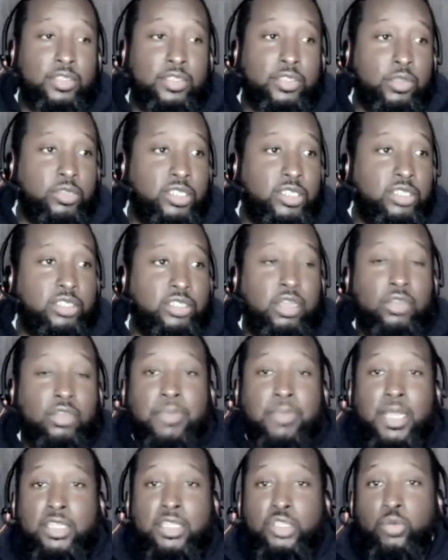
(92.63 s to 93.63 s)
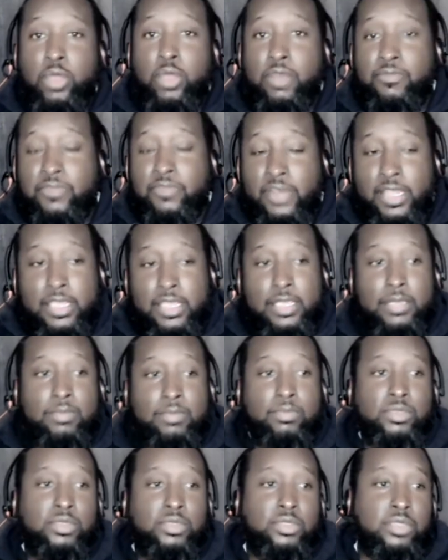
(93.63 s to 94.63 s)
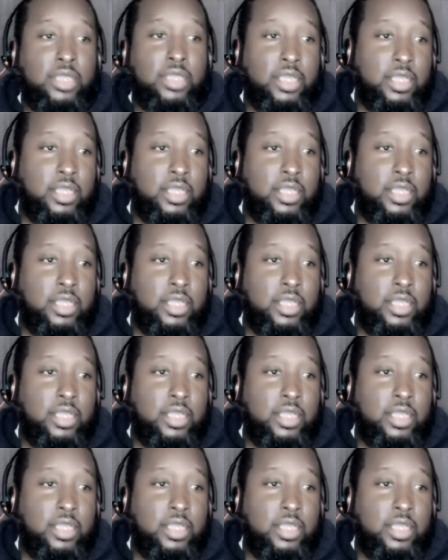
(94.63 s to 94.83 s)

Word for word: So she talked about Twin Flames,